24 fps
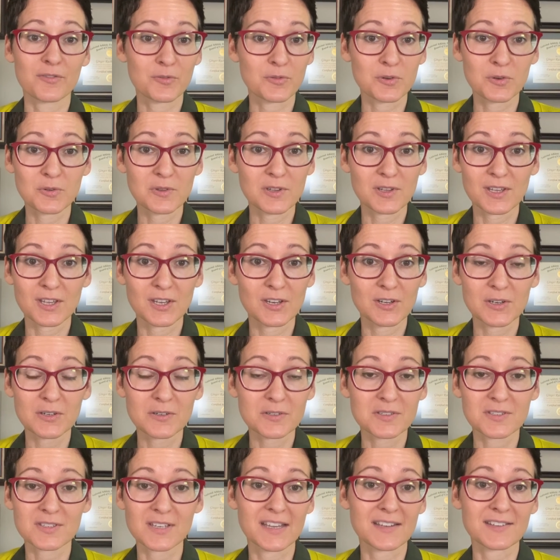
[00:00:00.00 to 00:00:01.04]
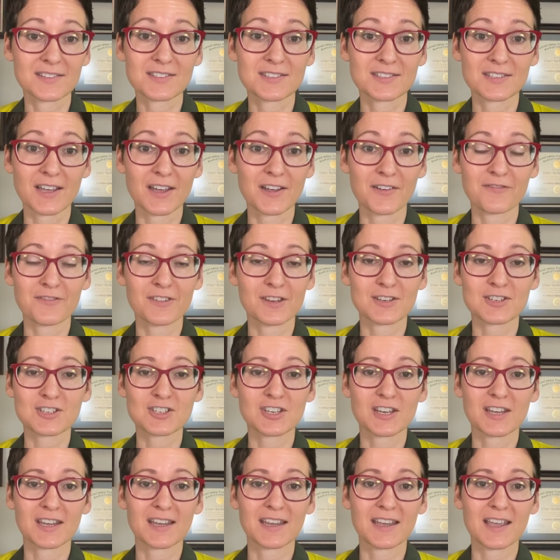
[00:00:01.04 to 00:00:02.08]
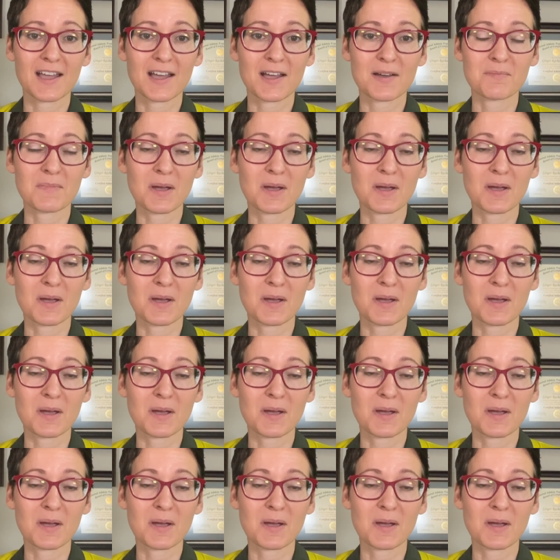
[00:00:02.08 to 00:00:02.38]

through the years, since uh, finishing uh,